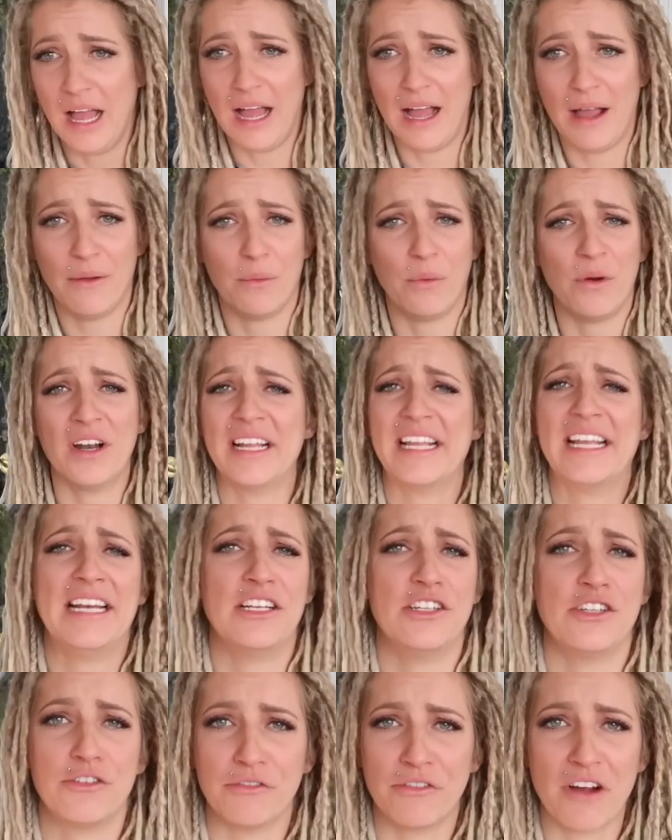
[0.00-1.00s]
I want to get
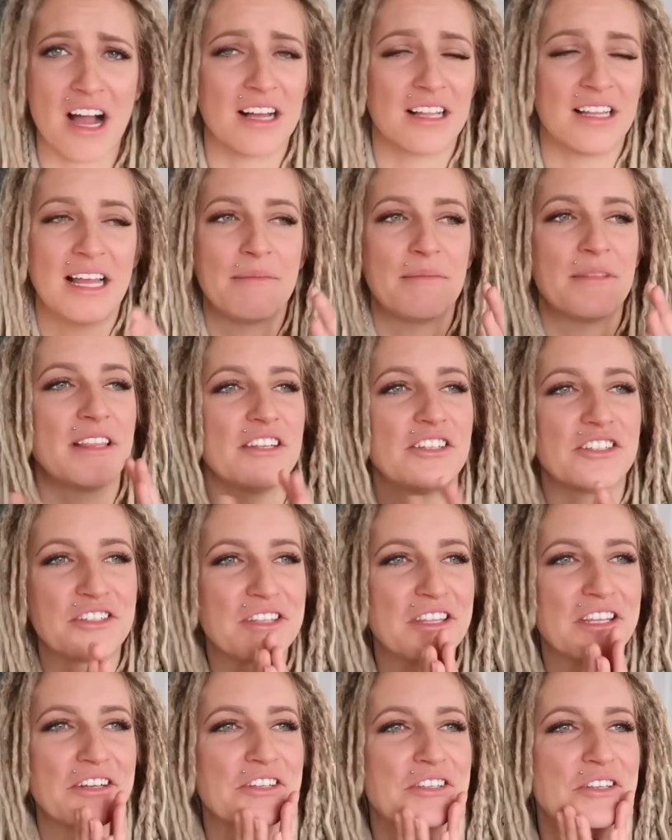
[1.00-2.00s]
into rock climbing there's
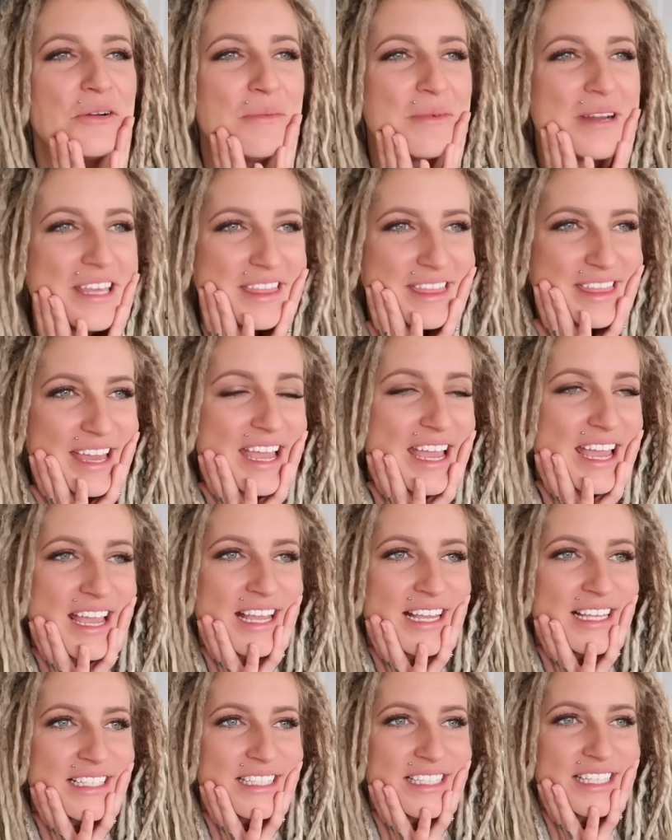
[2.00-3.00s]
there's so many
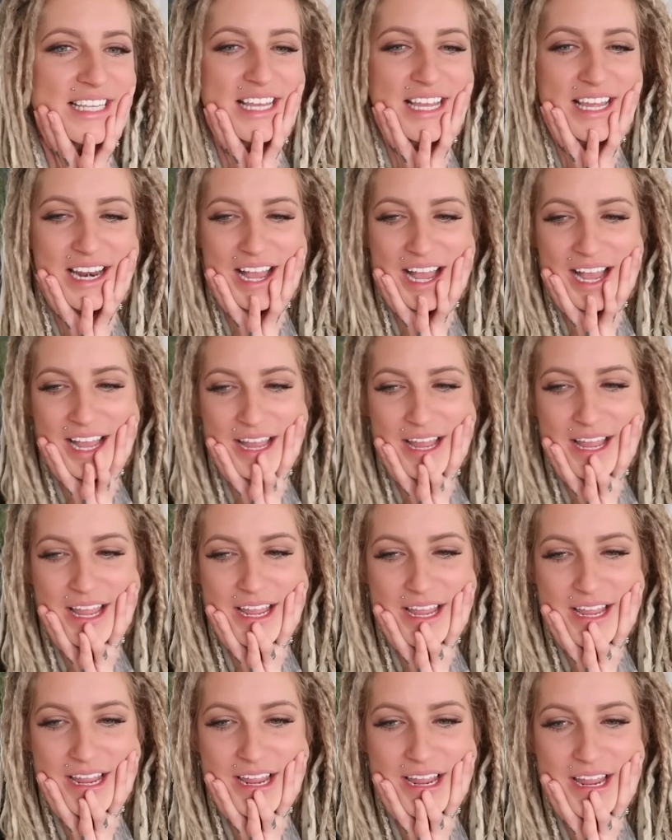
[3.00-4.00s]
things that I
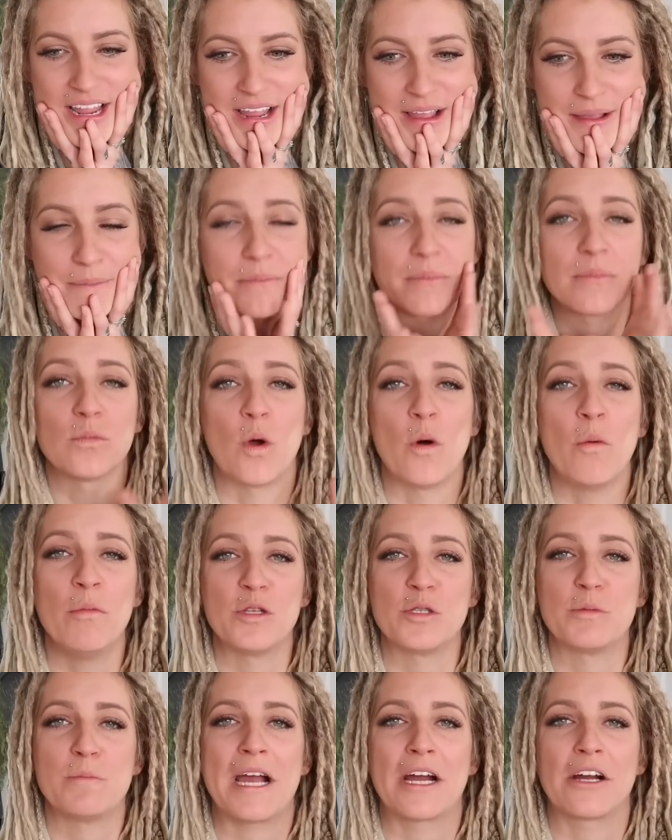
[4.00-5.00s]
am
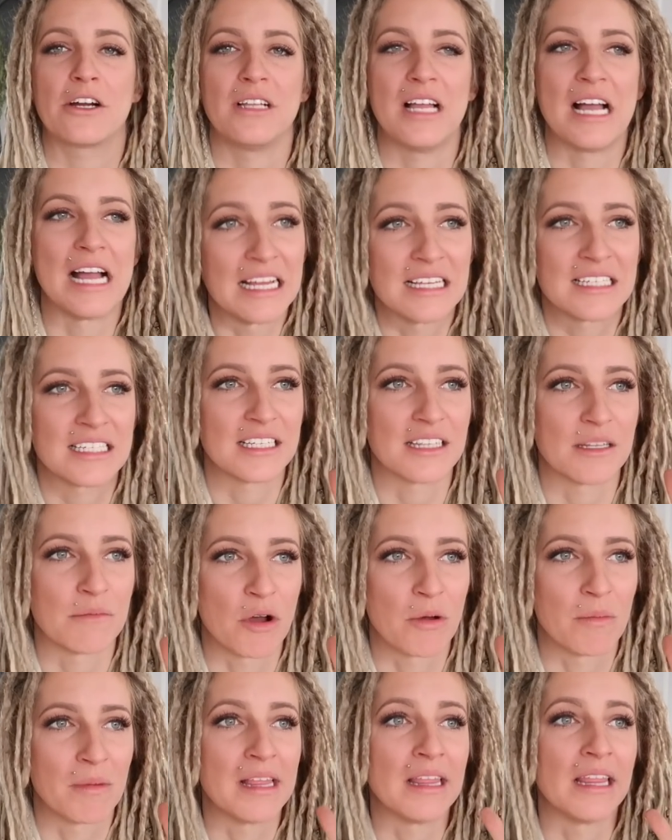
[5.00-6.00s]
almost paralyzed at the
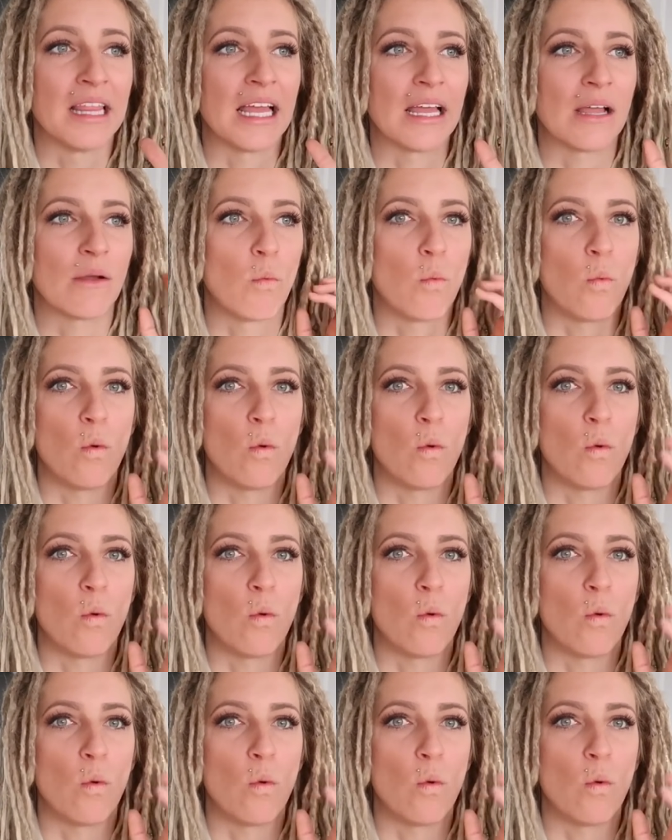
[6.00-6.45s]
moment like